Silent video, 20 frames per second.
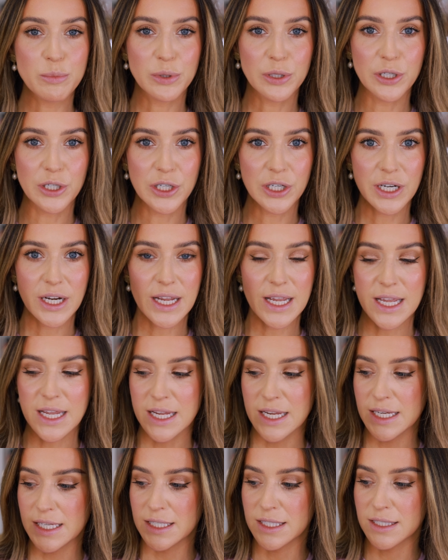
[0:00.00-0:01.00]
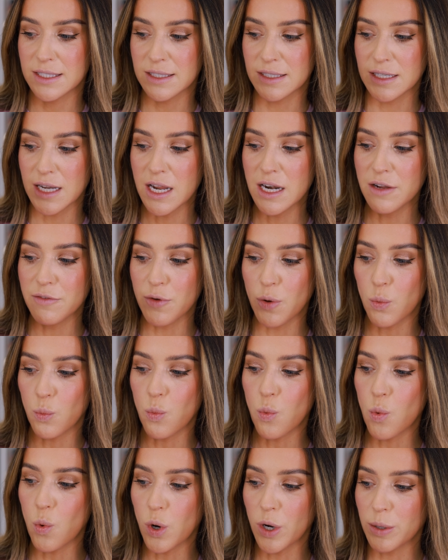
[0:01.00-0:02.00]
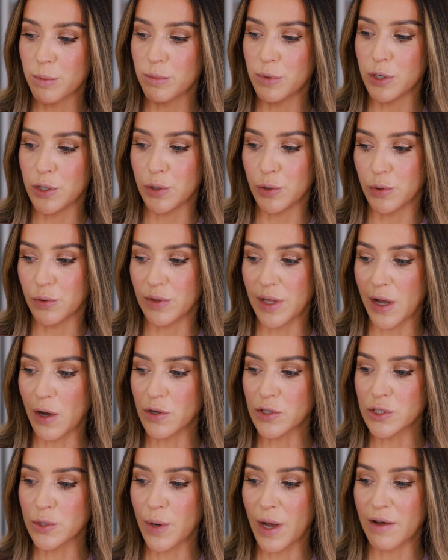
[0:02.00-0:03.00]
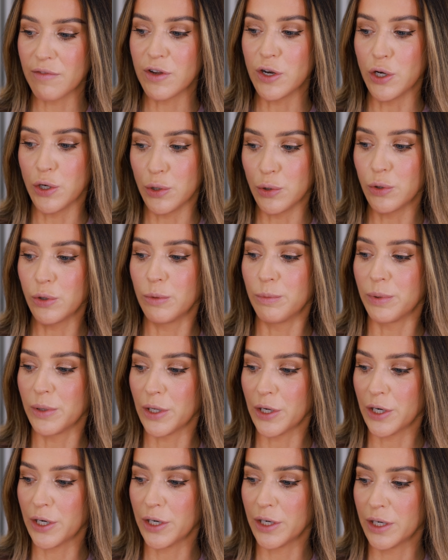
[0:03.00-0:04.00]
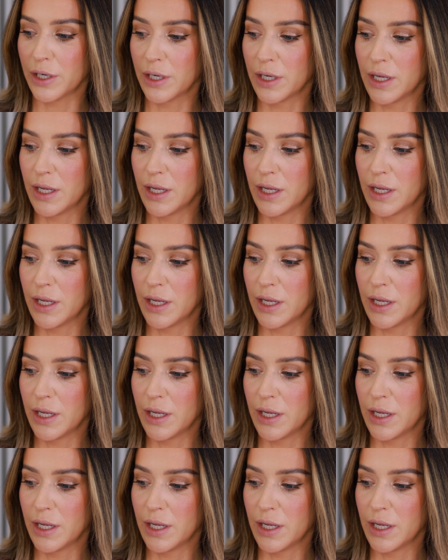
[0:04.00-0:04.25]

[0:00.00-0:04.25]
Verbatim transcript: Blur is kind of a warm nude. They also have a nude blur.